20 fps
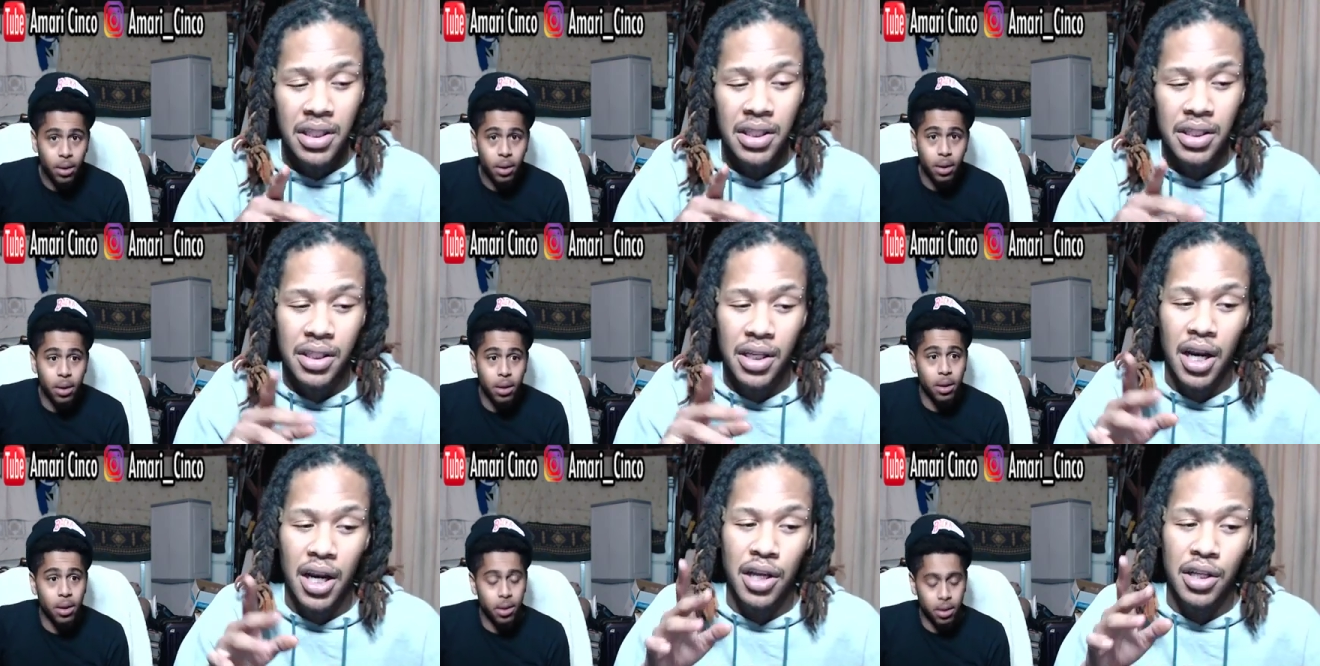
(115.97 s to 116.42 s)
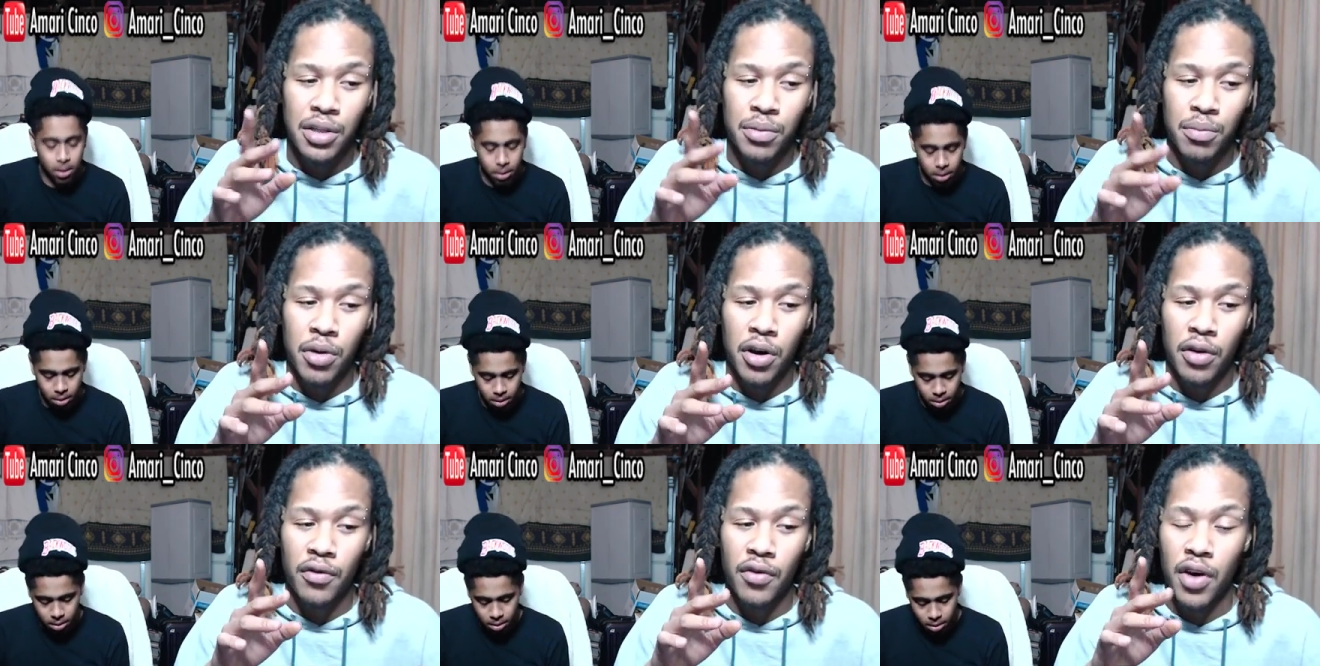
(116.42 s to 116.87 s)
Speaker 1: shout out to
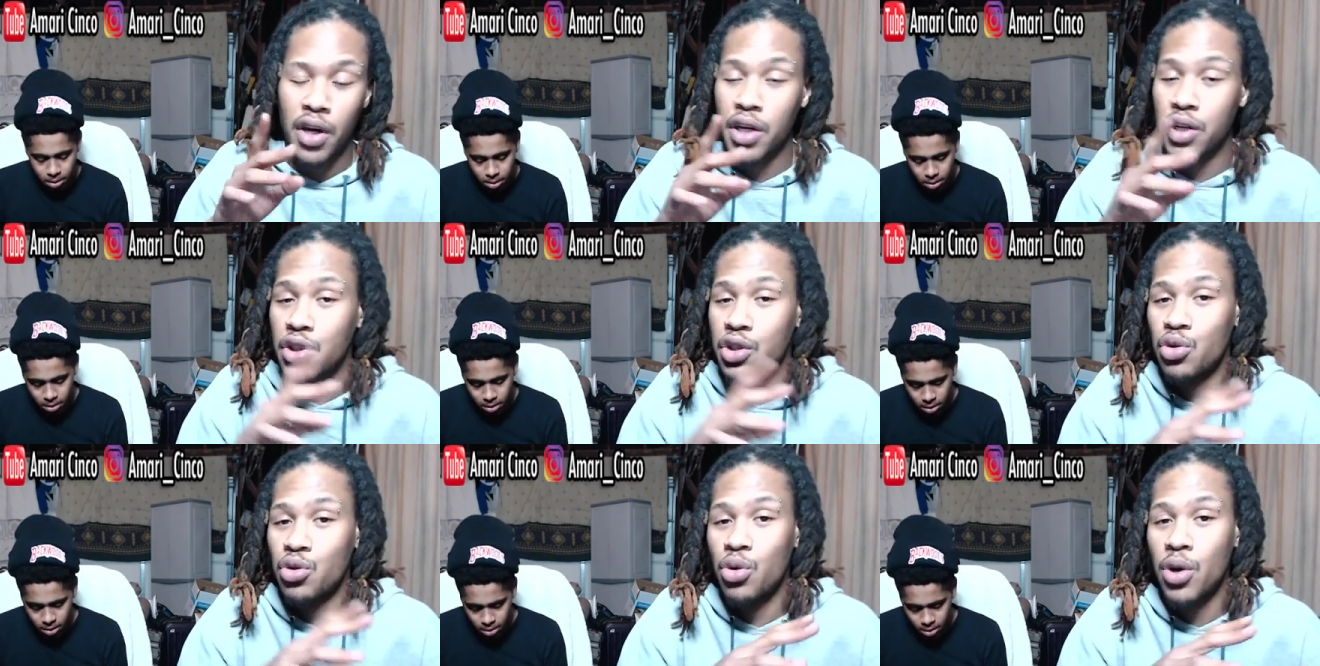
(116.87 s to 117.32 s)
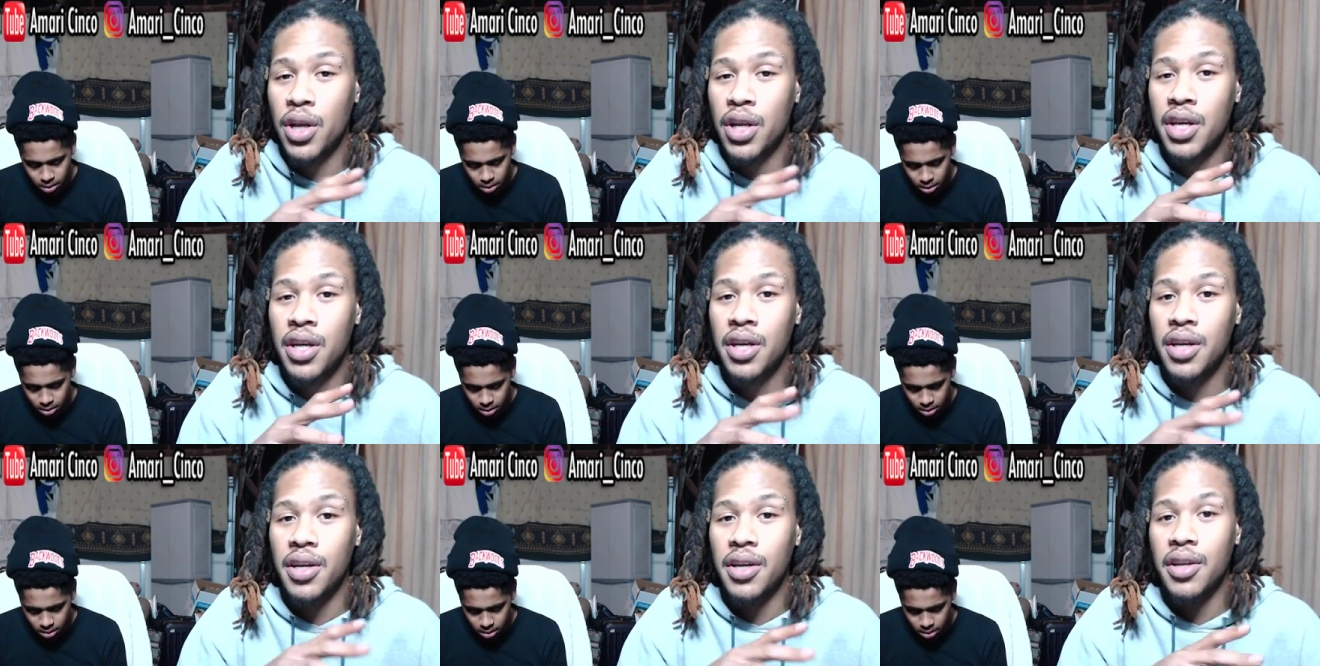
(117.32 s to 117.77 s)
motherfucking twenty.
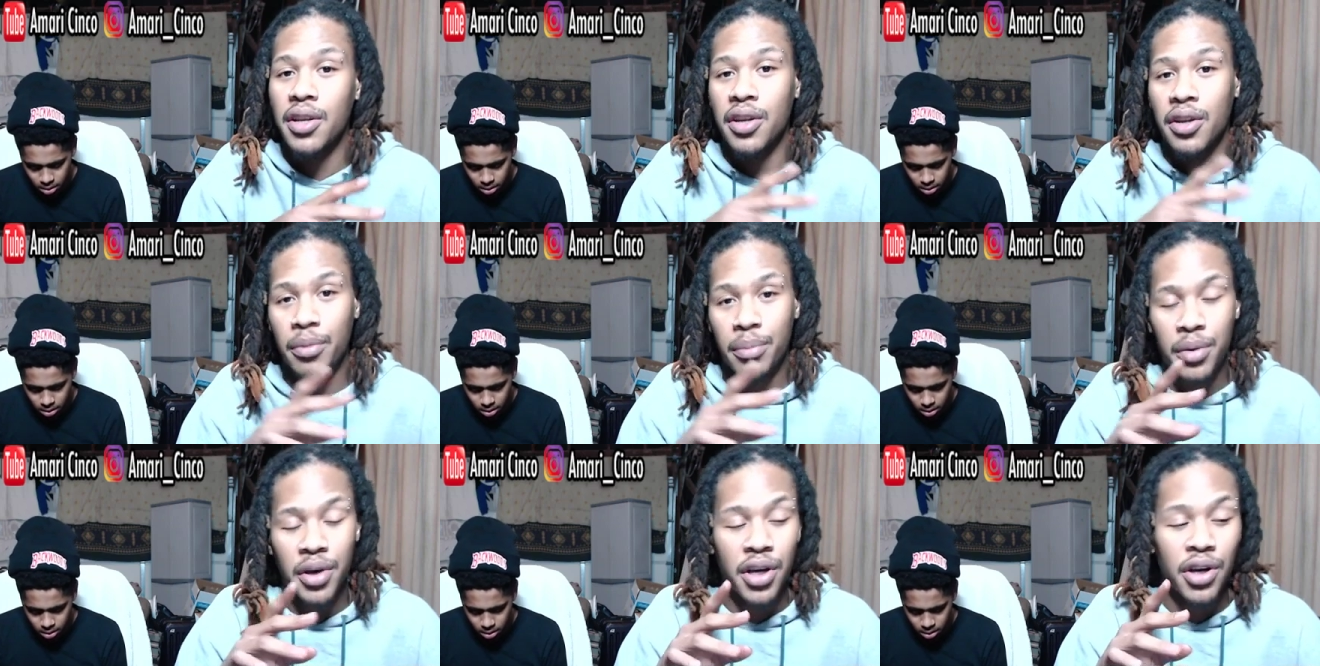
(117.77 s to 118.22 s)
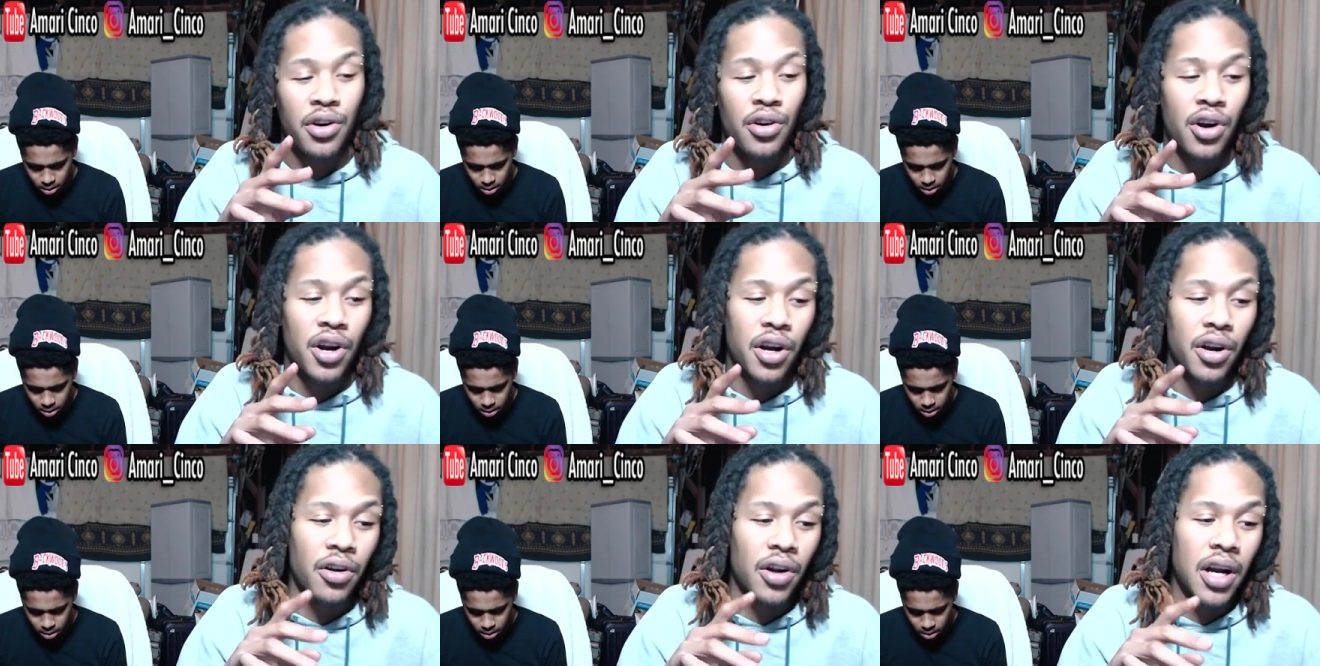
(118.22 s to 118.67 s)
The beat going
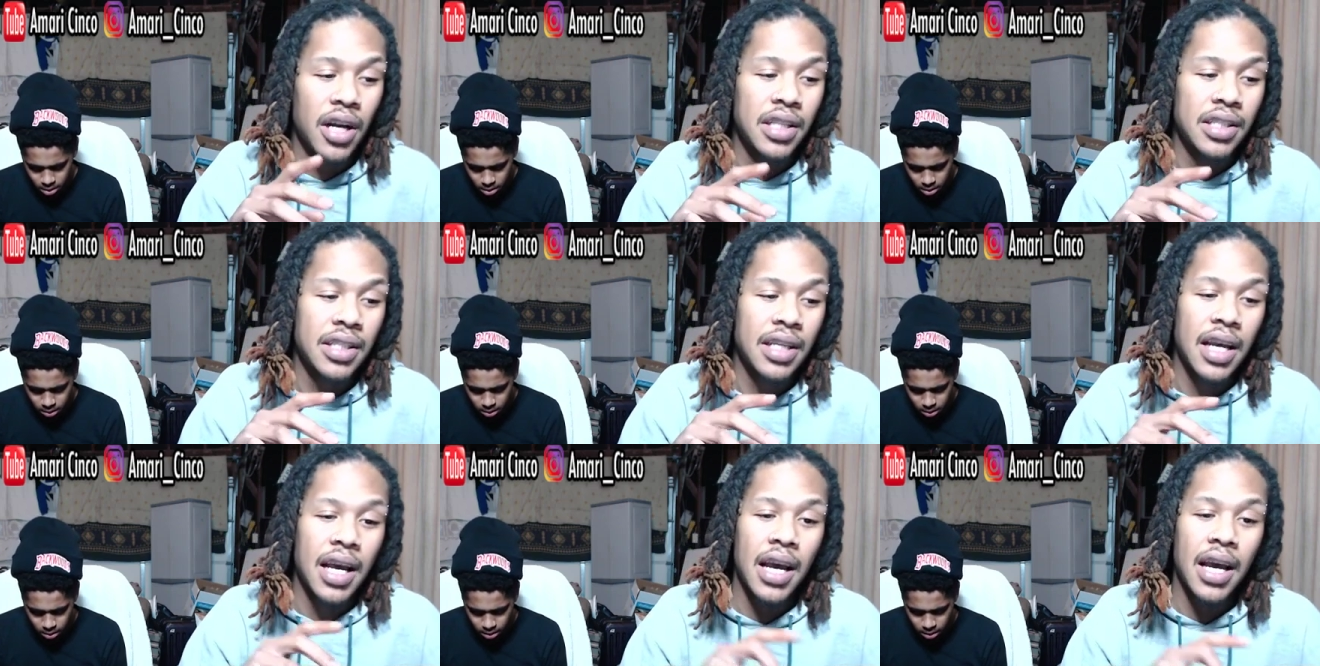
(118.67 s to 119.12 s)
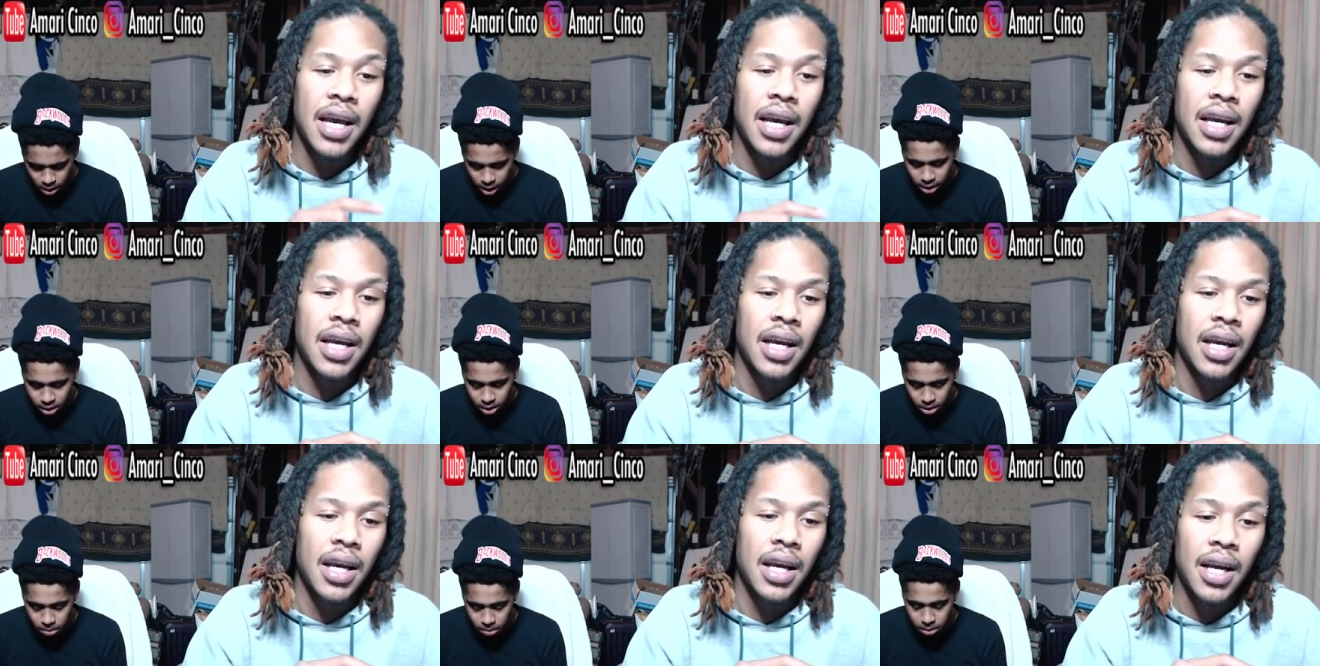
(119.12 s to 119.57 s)
crazy and that shit
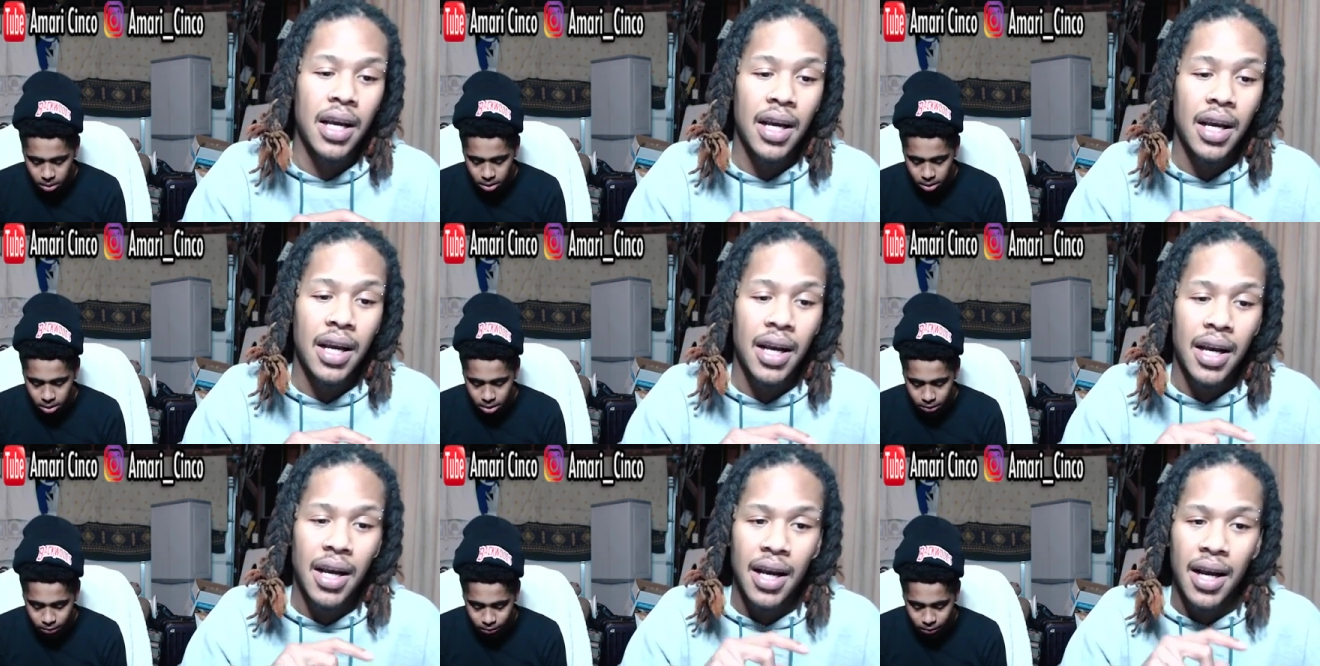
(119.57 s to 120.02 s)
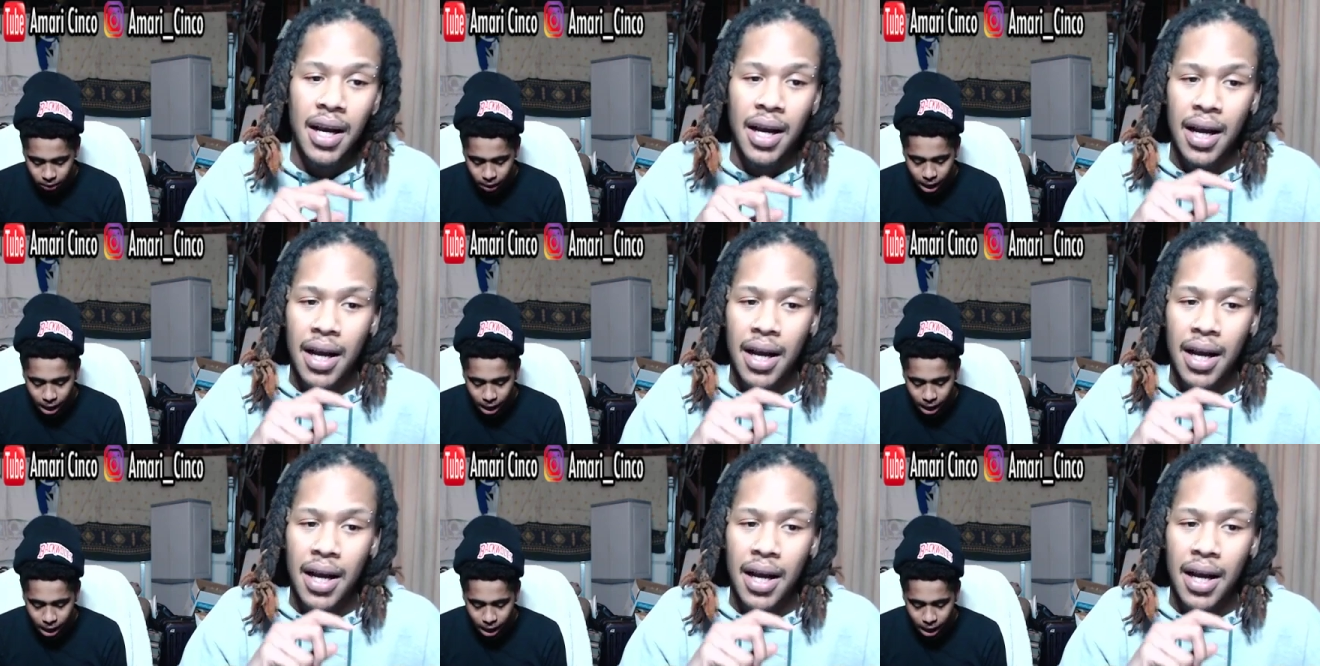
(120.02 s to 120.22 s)
was fire,